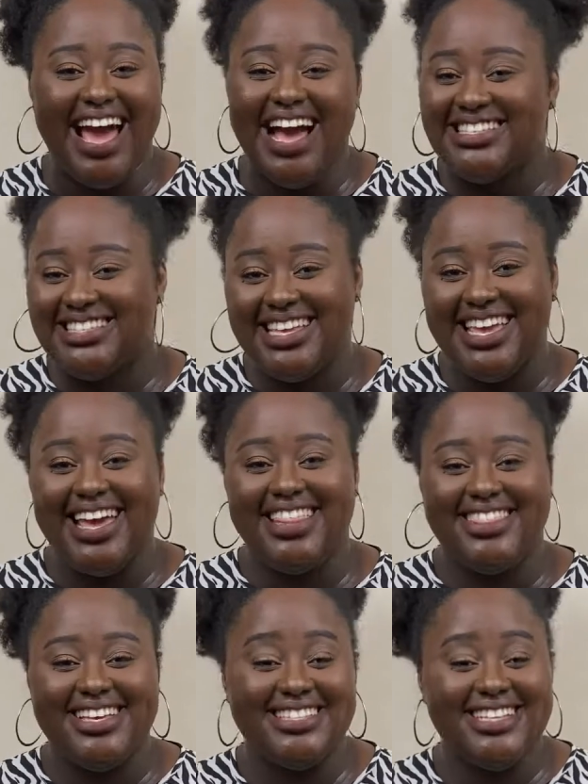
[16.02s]
Cassie,
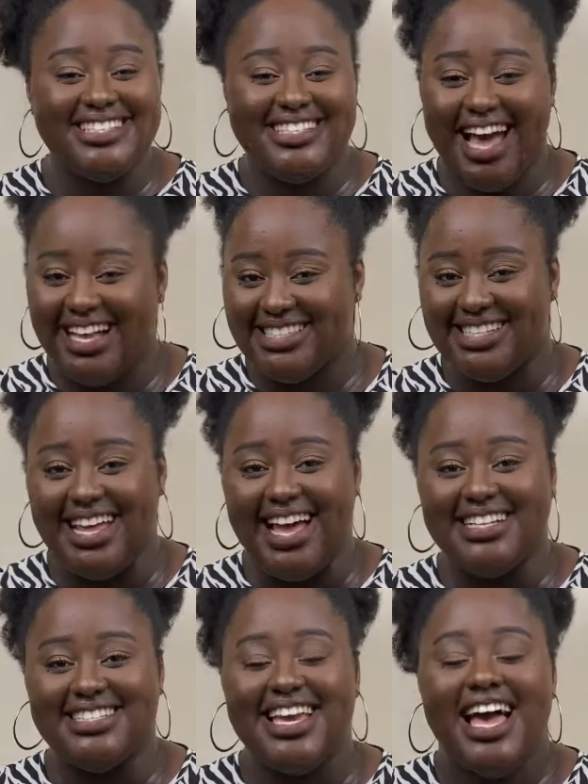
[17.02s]
and this is Cass in
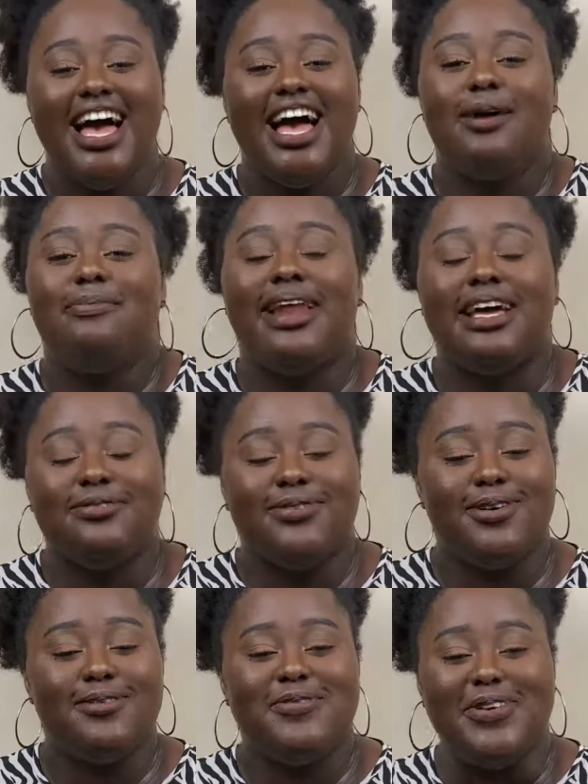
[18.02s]
Hand, a
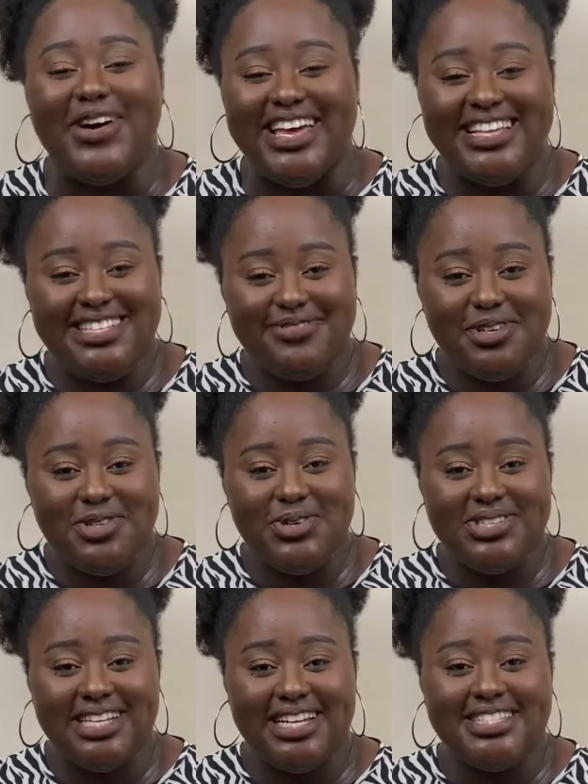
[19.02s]
platform for
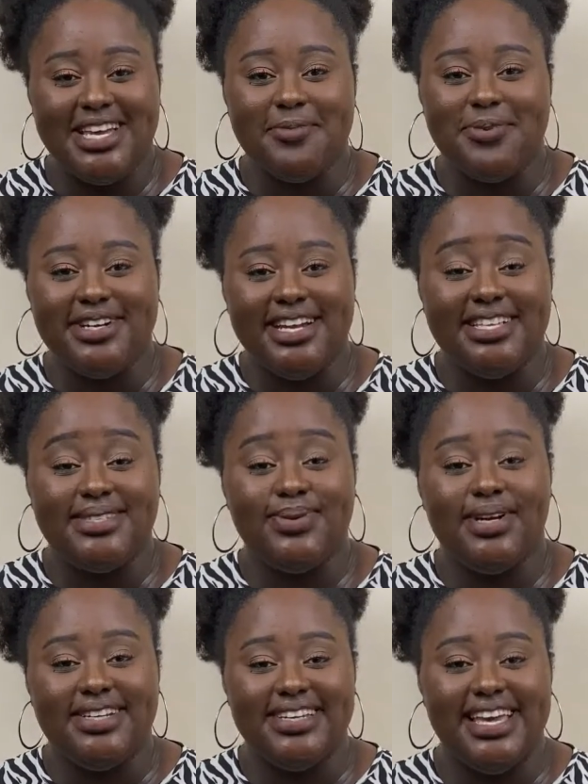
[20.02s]
individuals and entrepreneurs
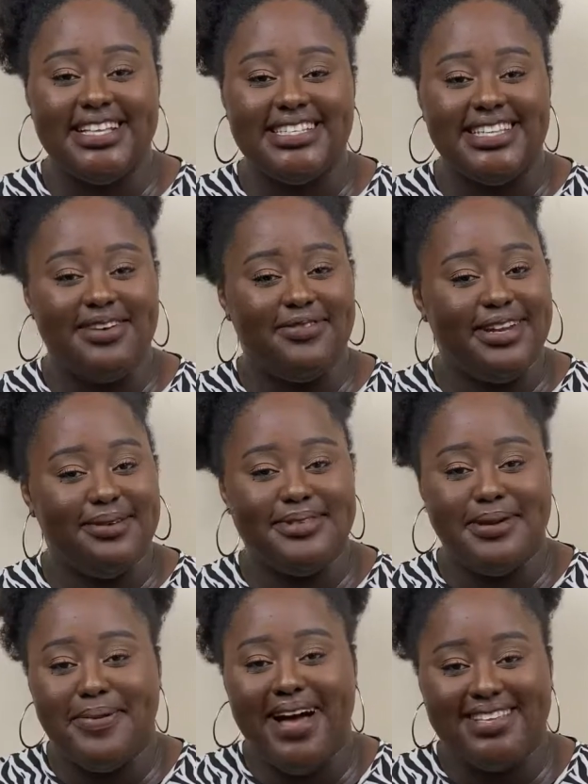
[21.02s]
who are looking to level up
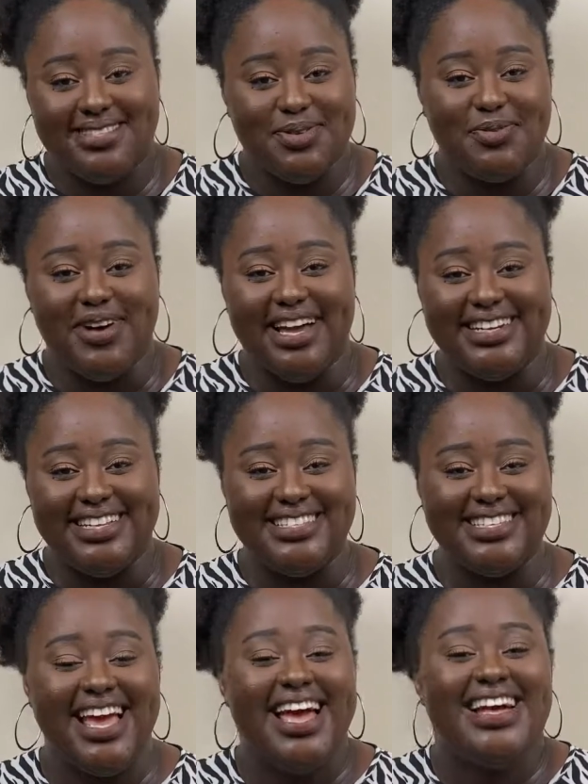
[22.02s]
their personal
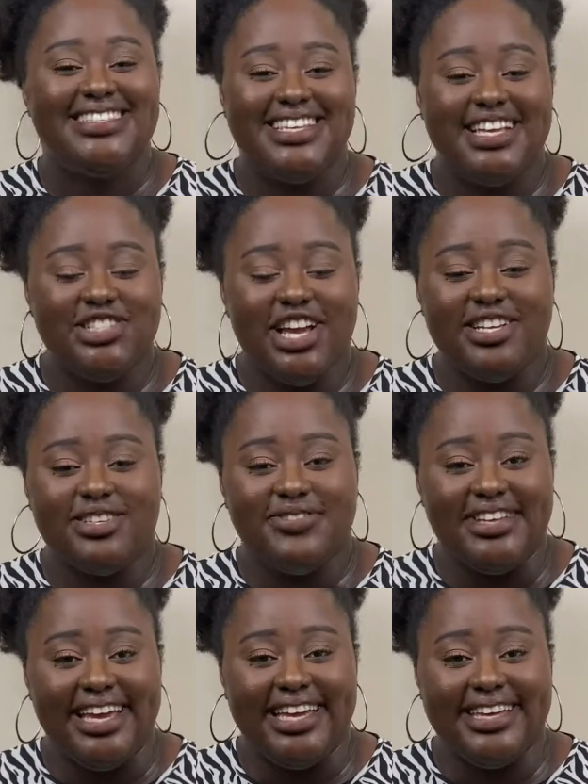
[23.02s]
finance, take charge of
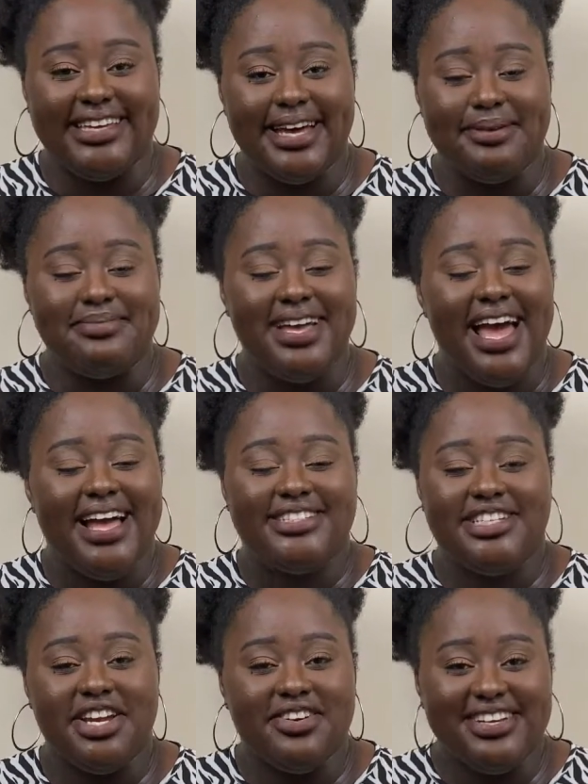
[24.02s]
their income,
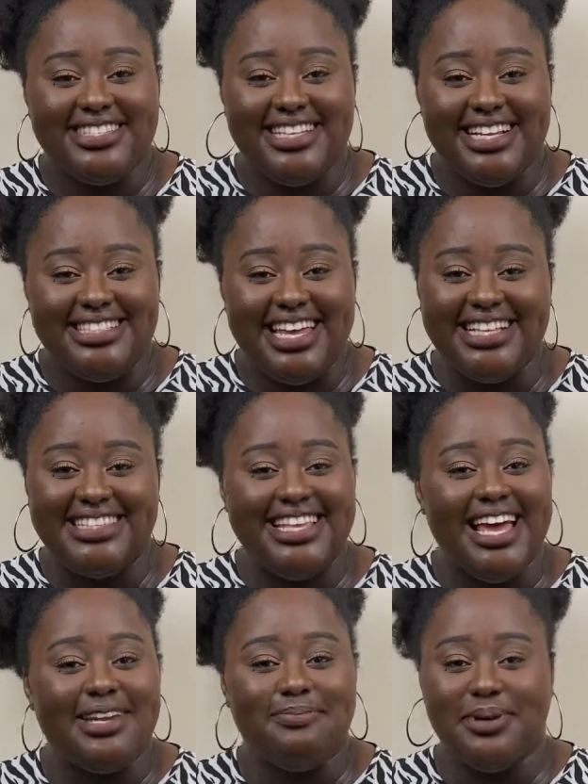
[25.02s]
decrease their debt,
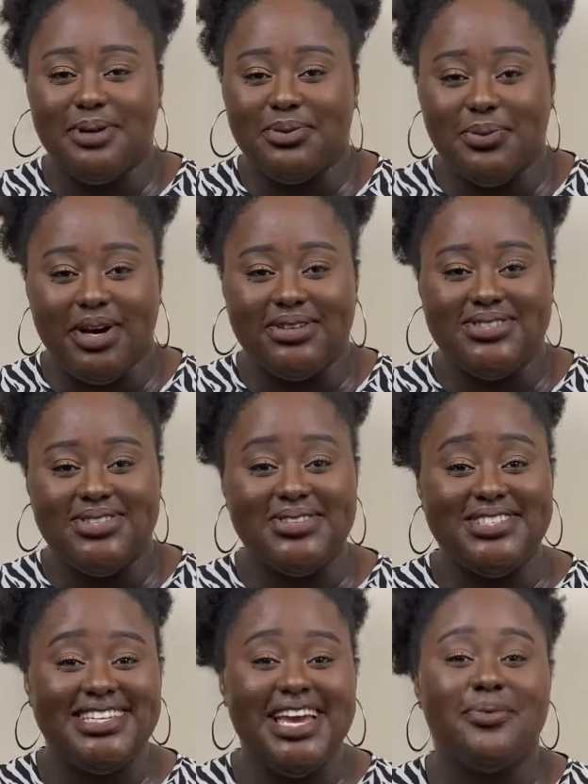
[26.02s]
and build wealth.
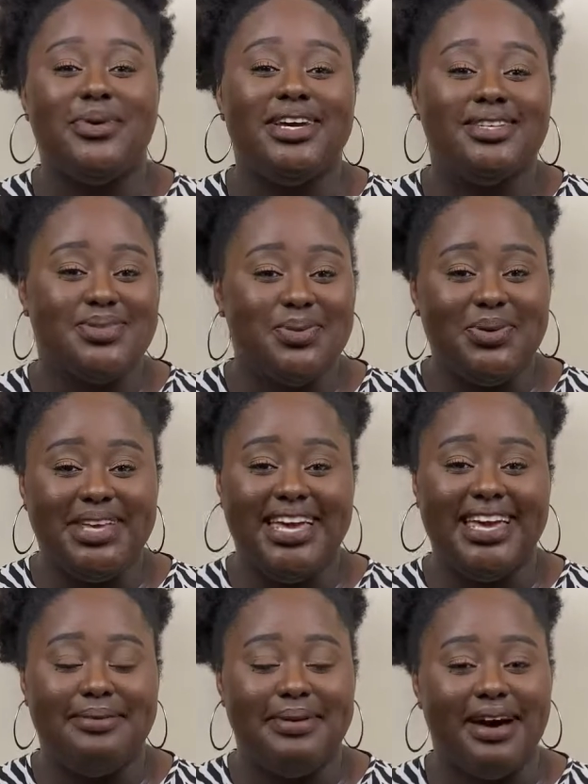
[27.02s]
So today we are
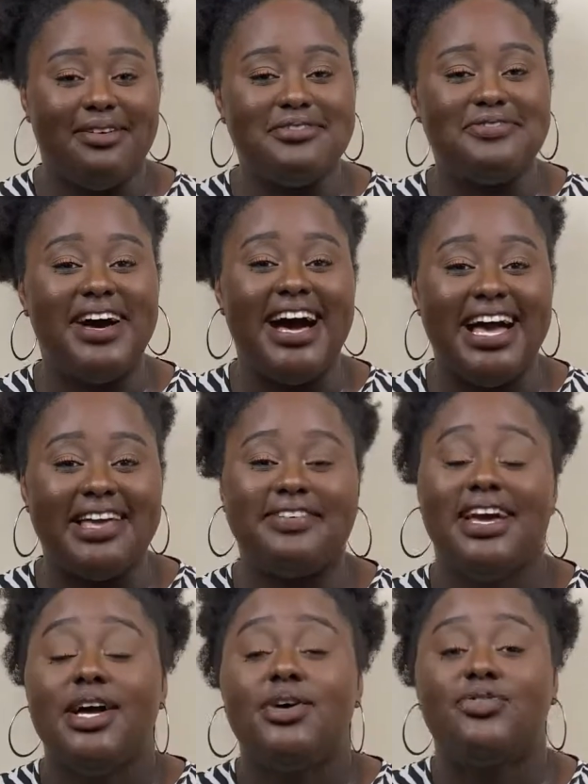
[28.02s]
talking about 5
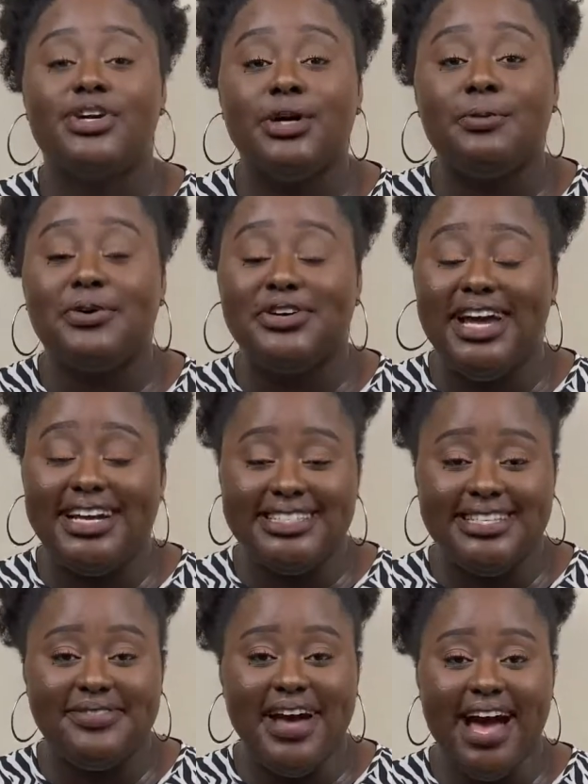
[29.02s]
real
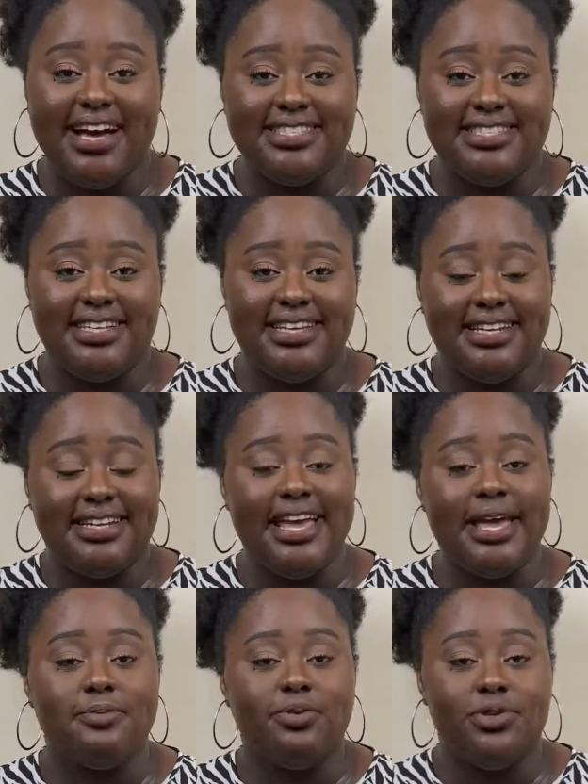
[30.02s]
productive hacks that can
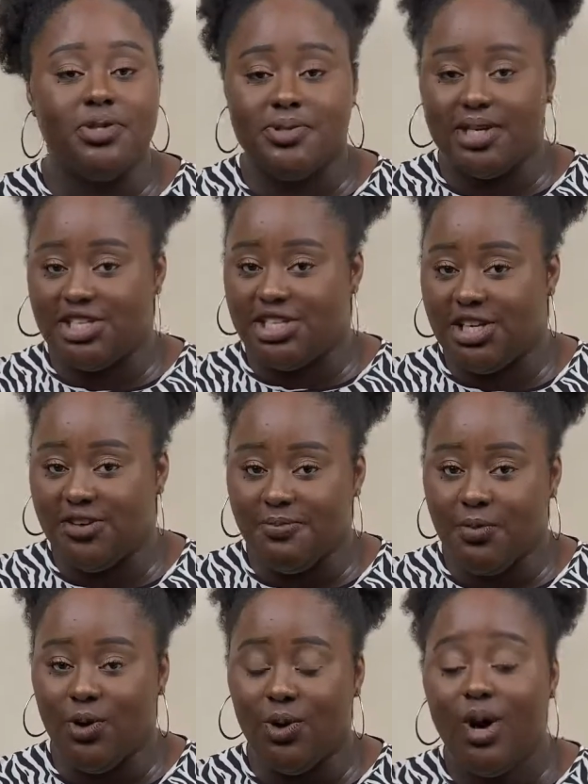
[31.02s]
enable you to achieve
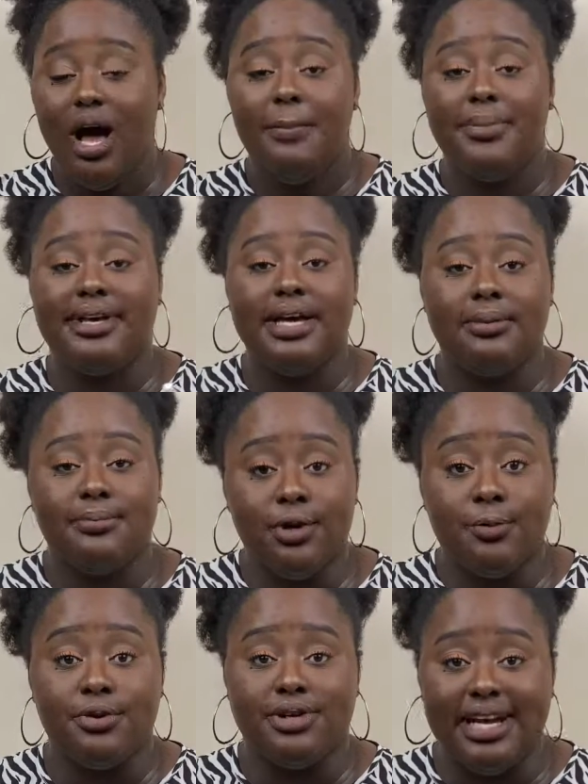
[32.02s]
more, become
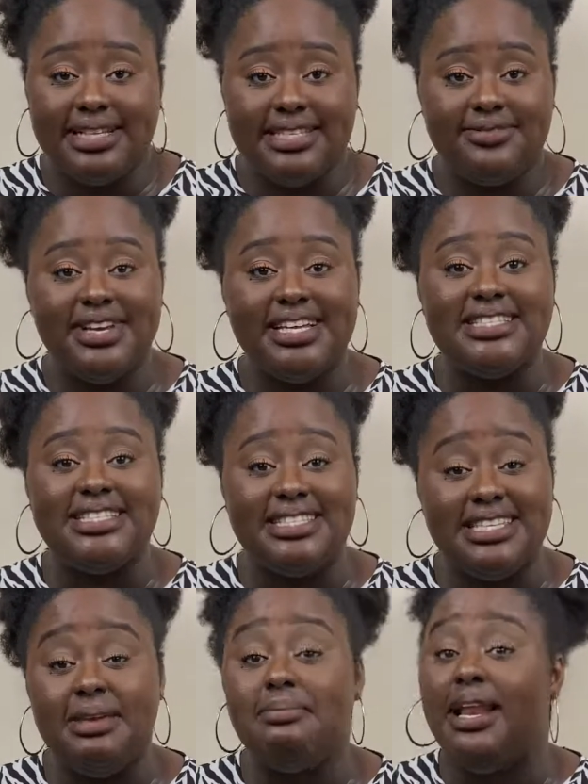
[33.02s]
more productive, and
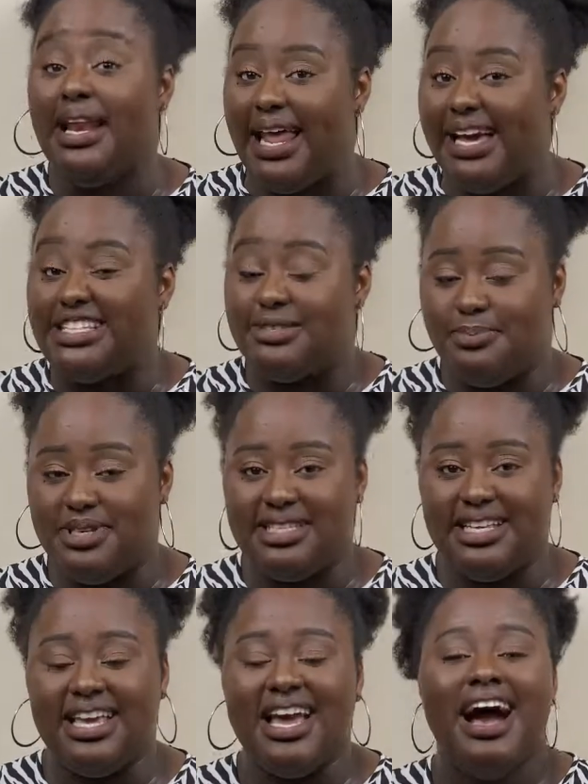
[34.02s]
seem less
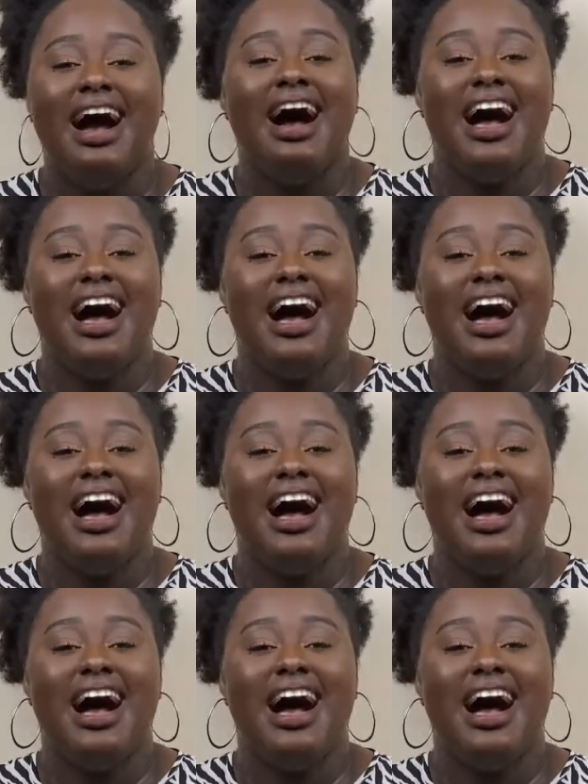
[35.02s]
busy.